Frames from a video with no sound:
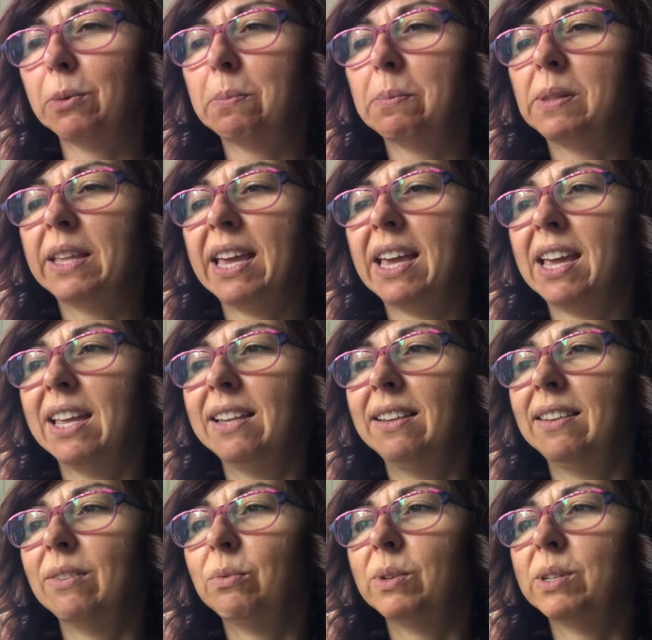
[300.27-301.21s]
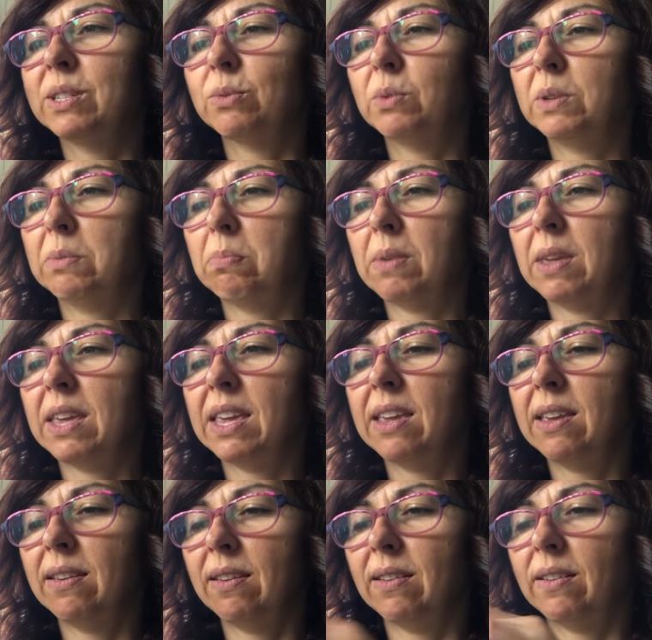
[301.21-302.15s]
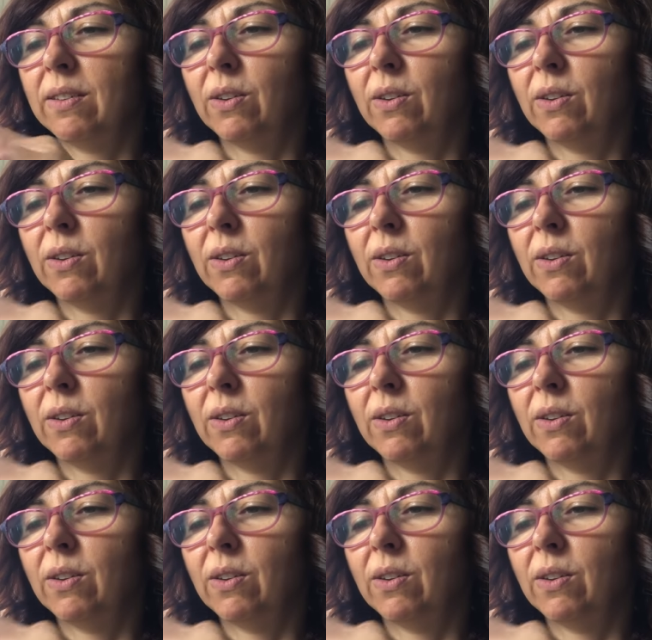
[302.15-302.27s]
plant was with me,